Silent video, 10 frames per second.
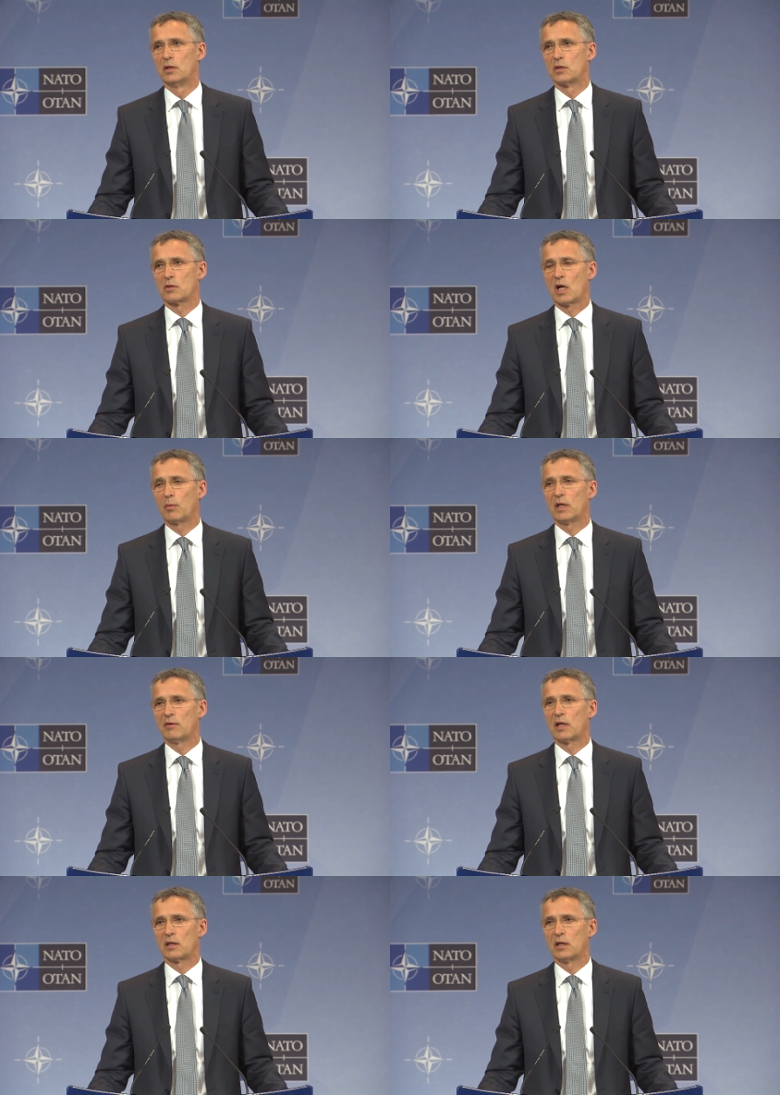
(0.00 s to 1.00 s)
So I
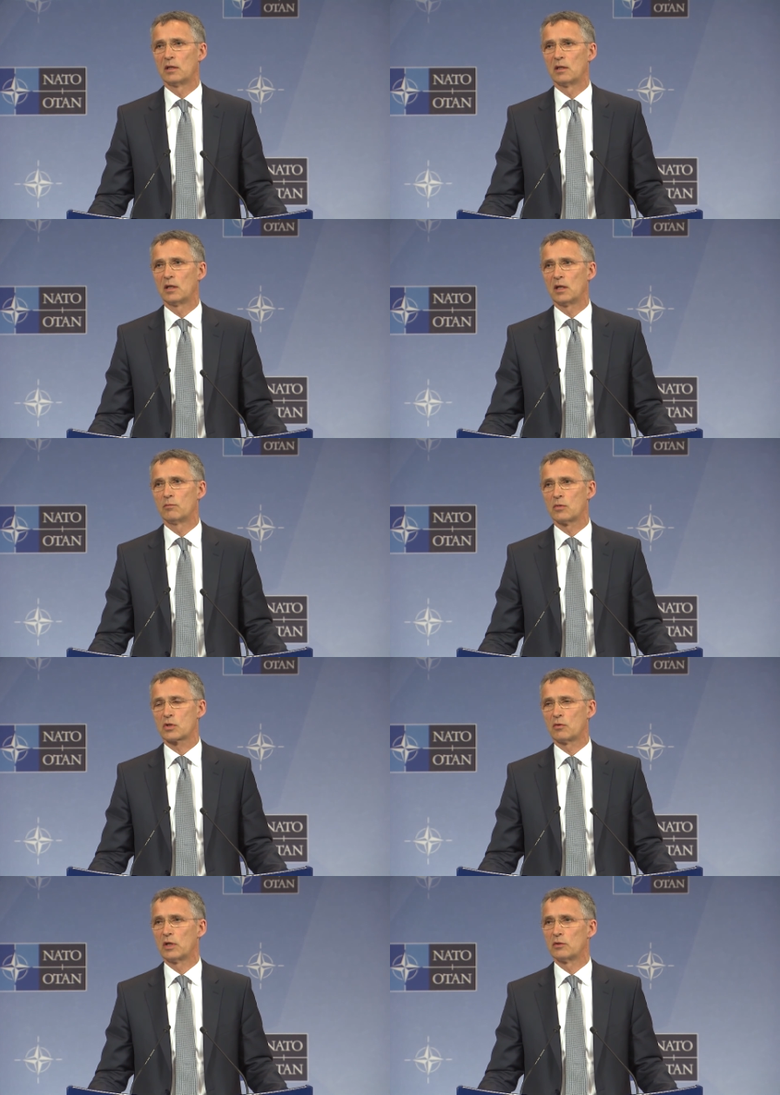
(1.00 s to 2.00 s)
believe that in
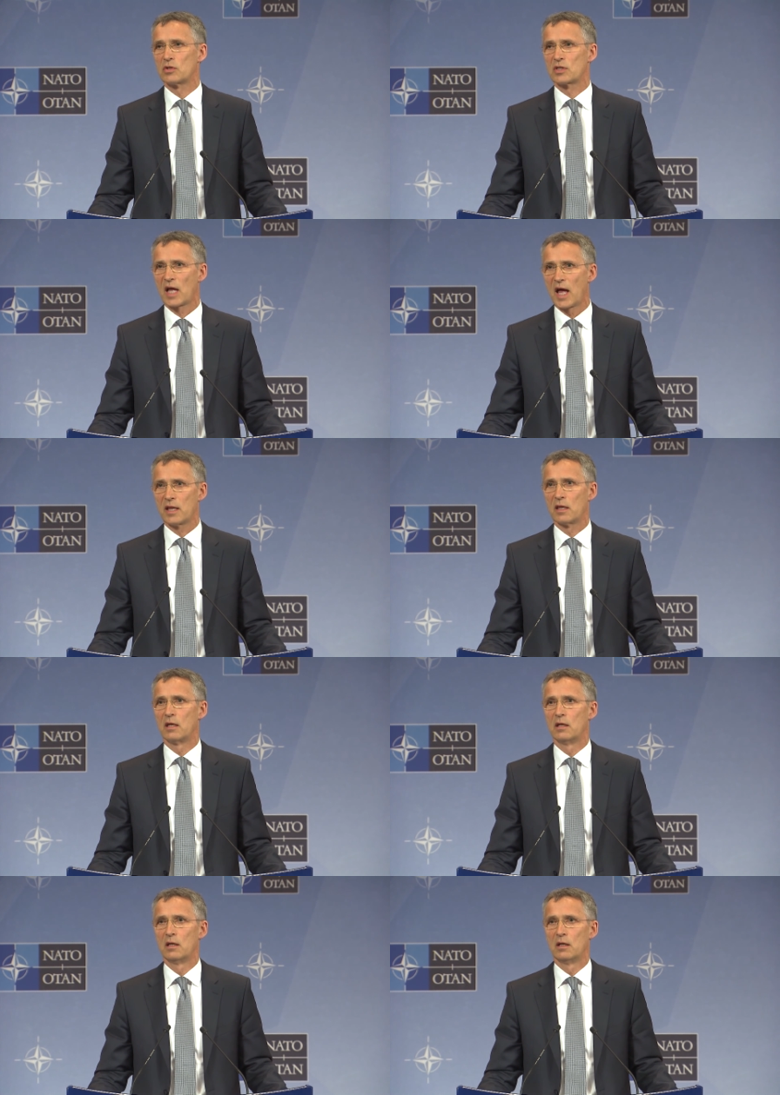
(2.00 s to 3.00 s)
Moscow they understand
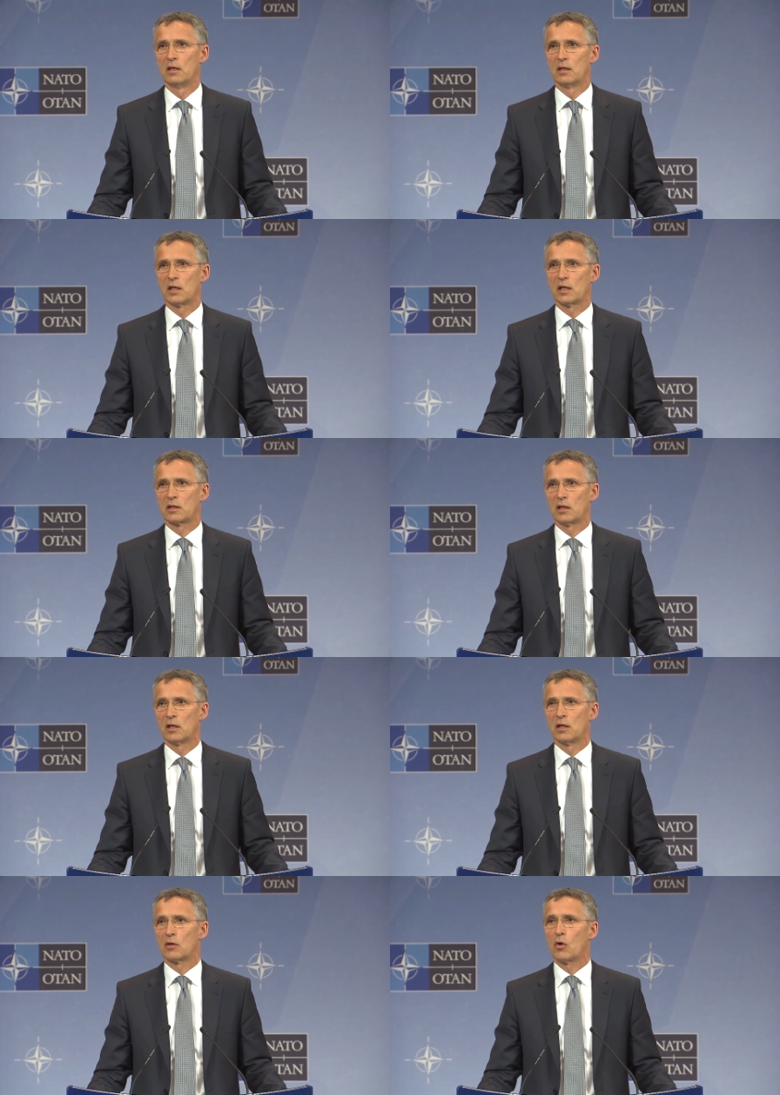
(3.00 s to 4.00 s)
that
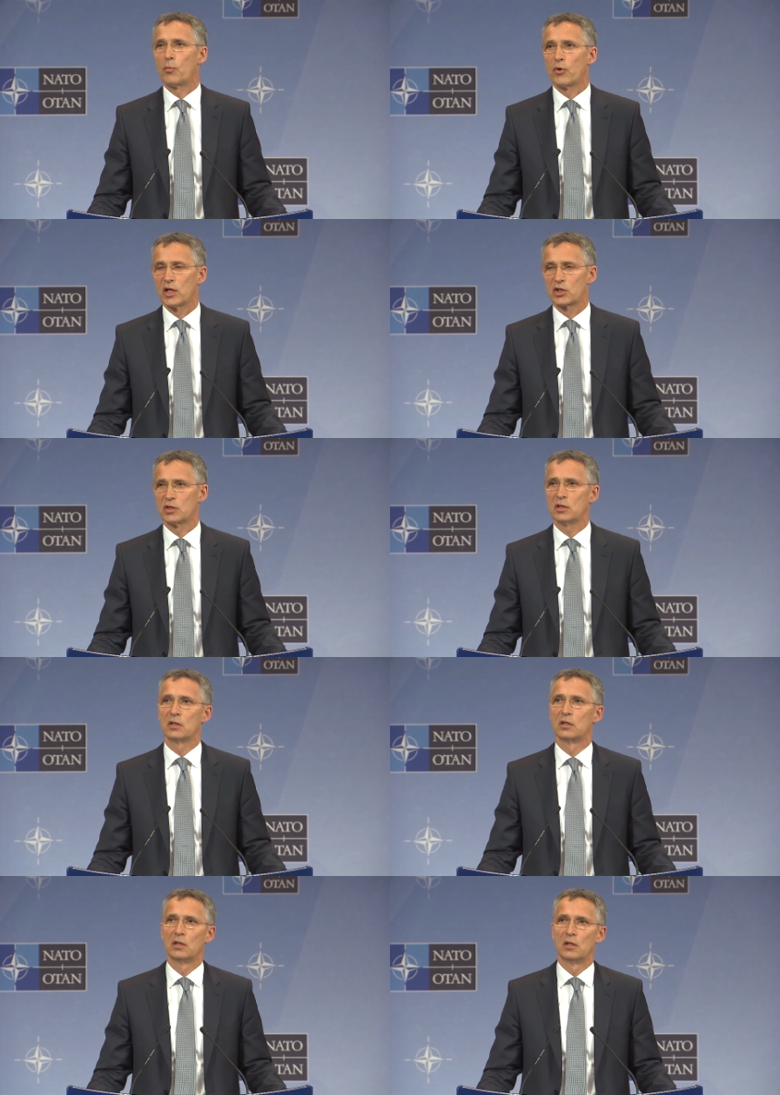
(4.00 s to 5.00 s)
cooperation,
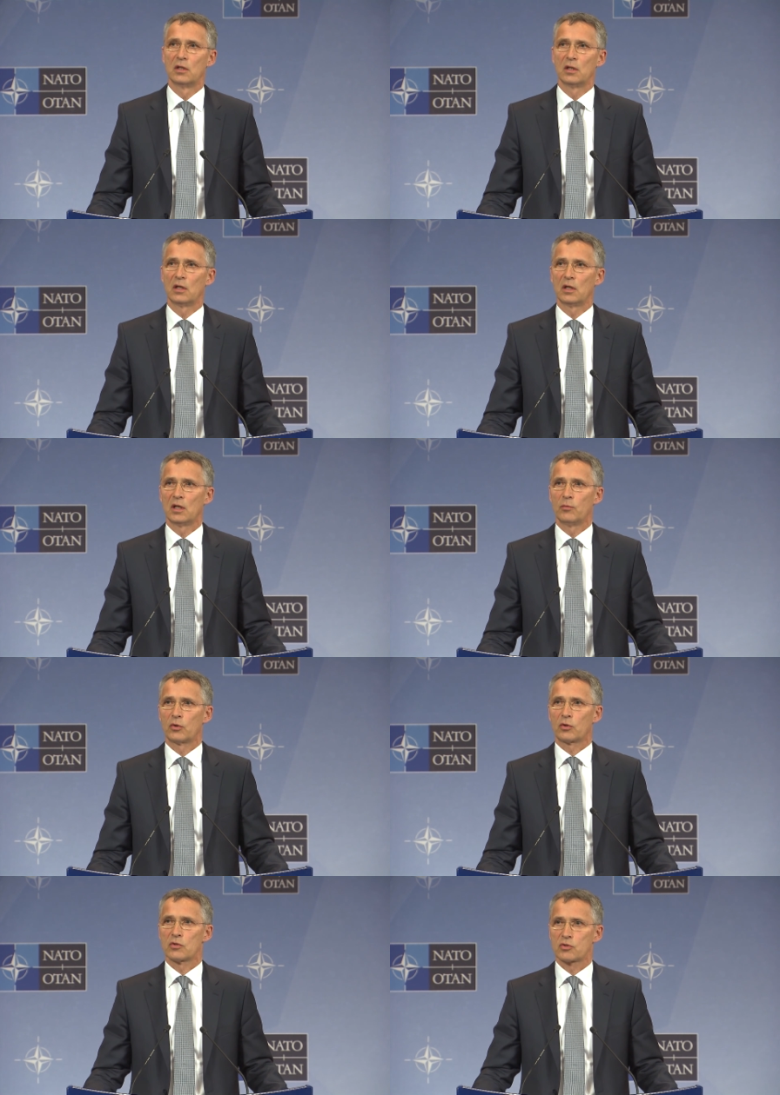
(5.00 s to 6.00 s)
a
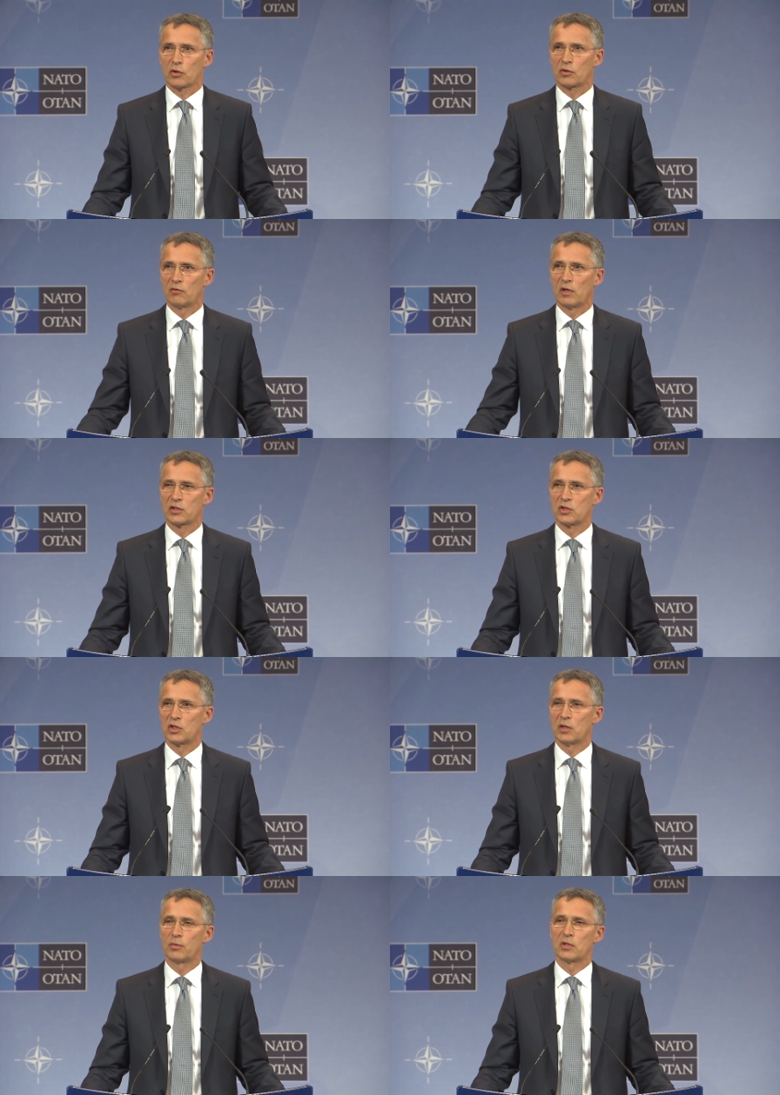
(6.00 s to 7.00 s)
more constructive
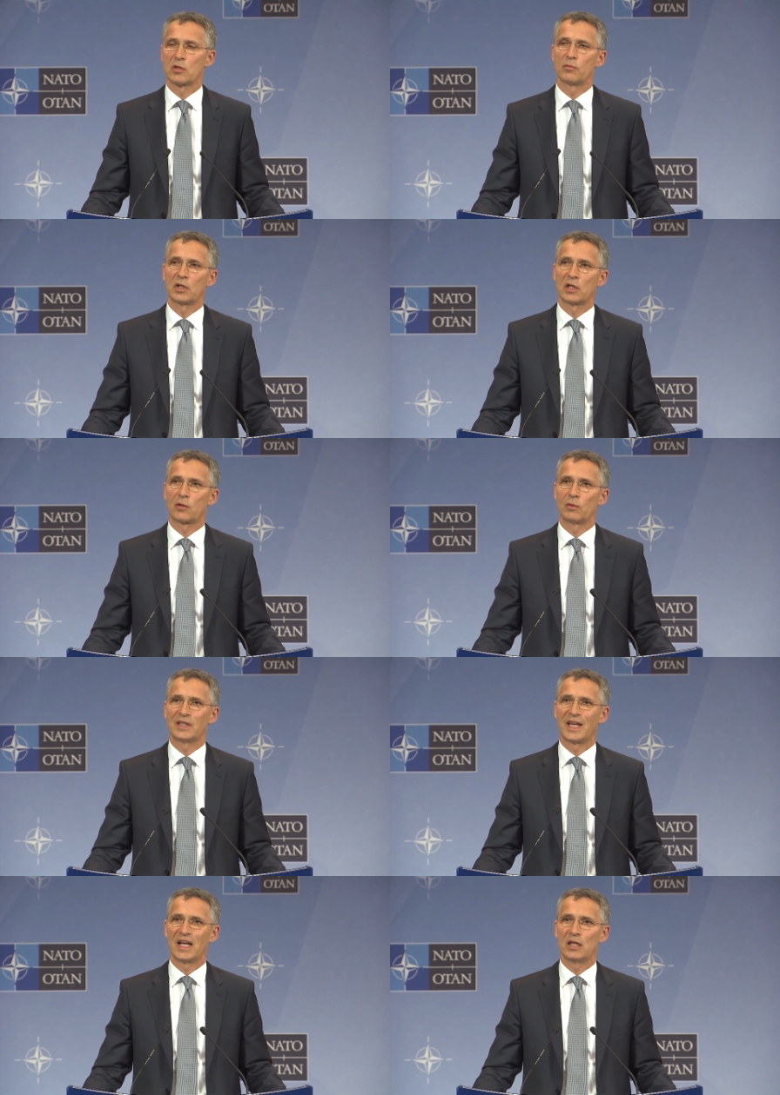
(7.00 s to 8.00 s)
relationship, is something that will
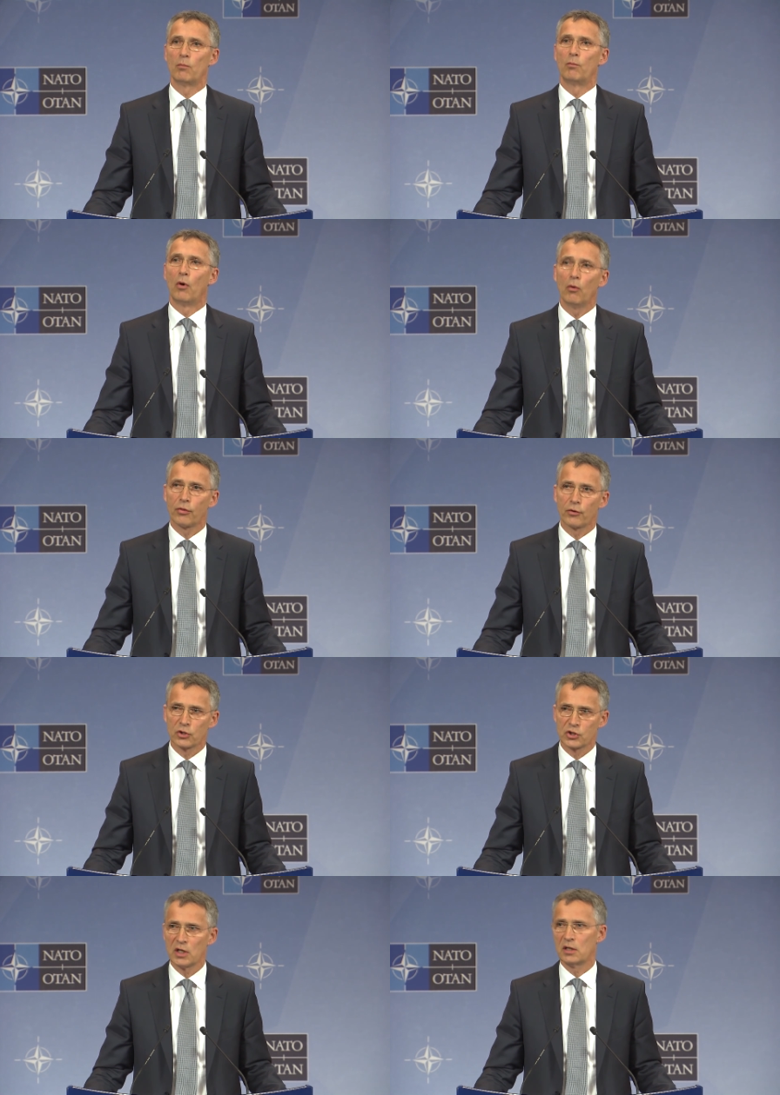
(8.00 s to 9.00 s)
gain both
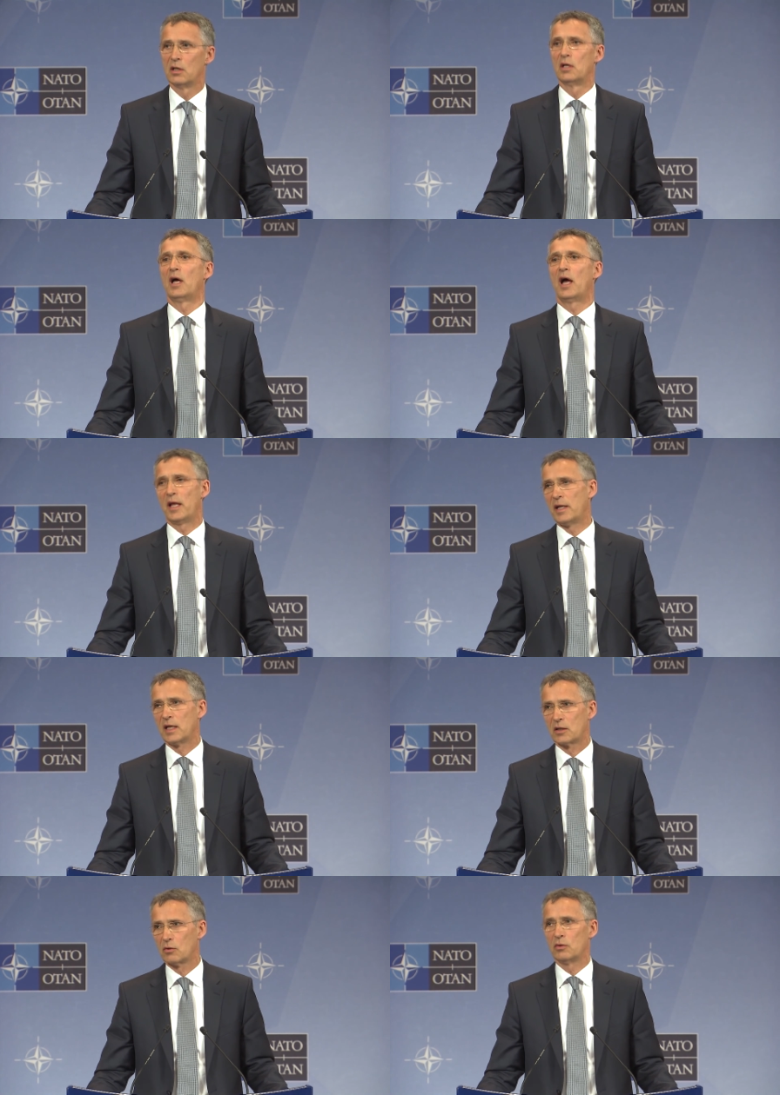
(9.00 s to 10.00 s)
Russia and
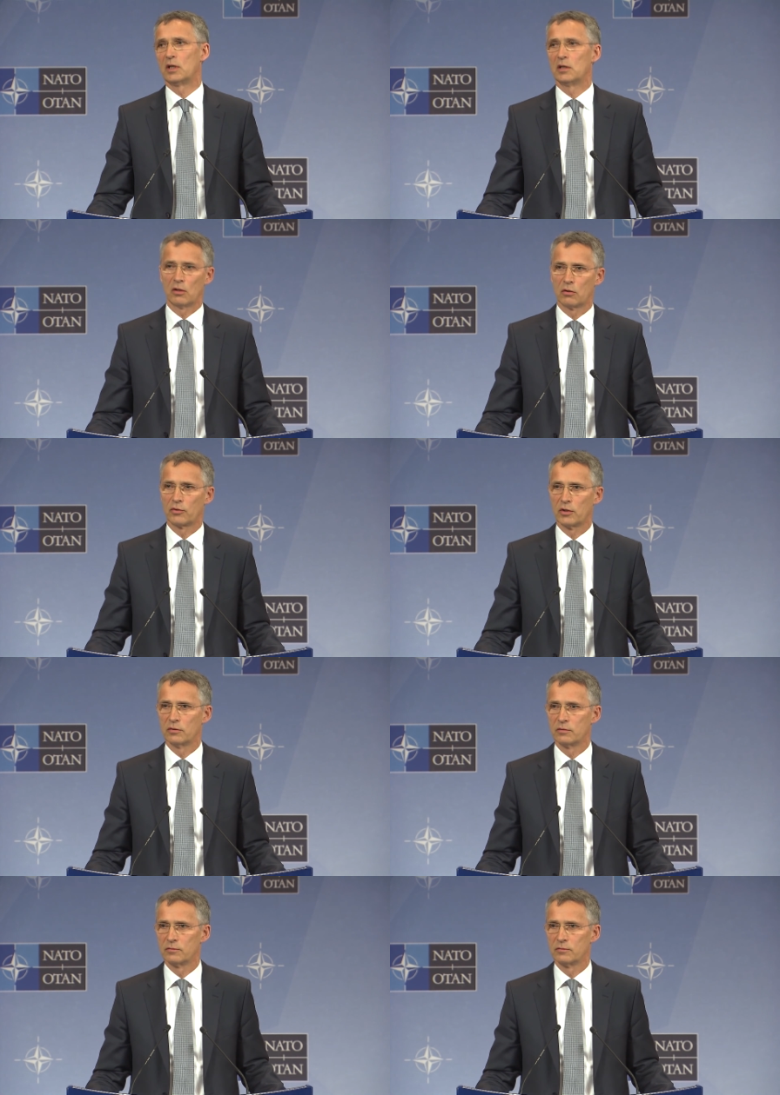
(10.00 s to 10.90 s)
NATO in the long run.